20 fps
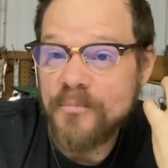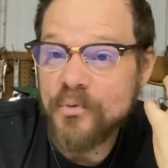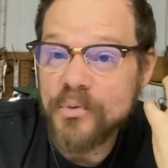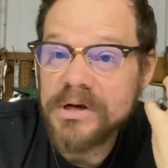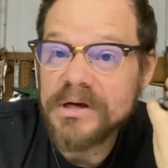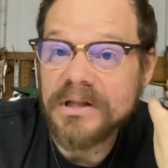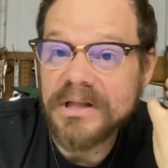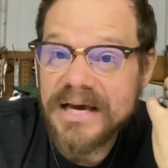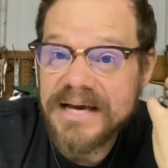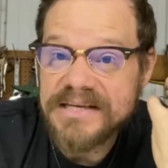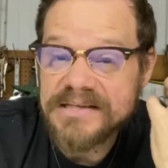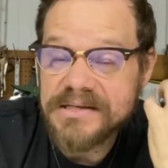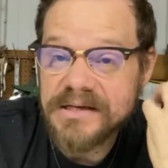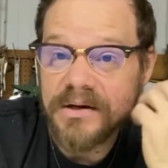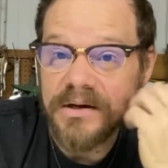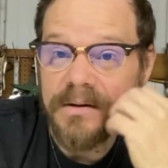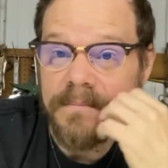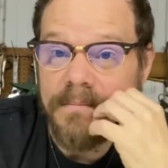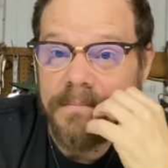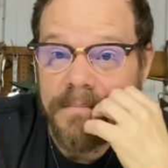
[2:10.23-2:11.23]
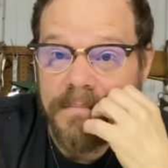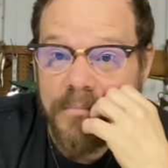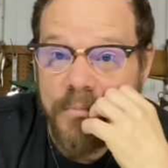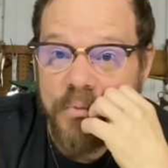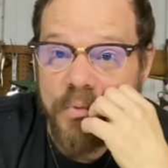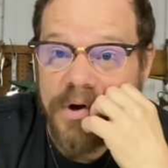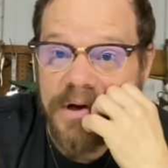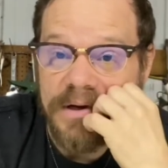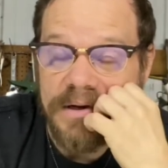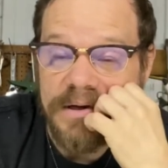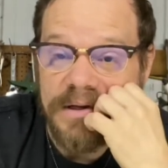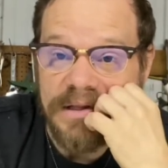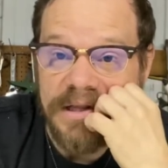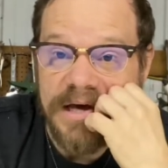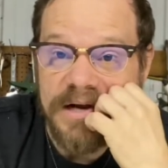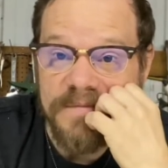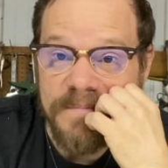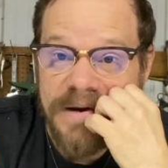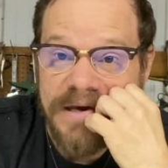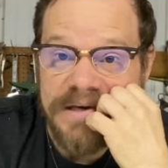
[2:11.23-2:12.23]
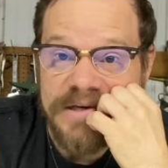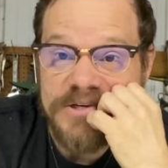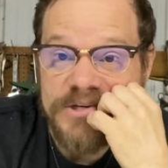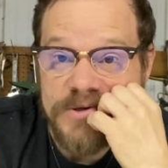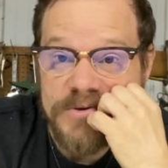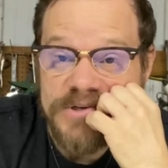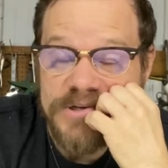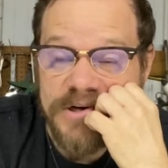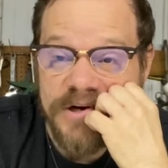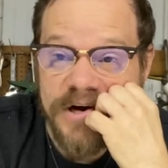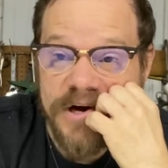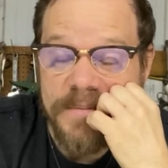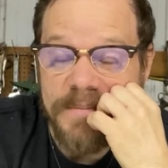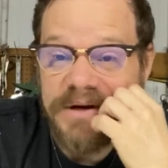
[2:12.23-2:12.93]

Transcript: realizing what a lot of my issues are.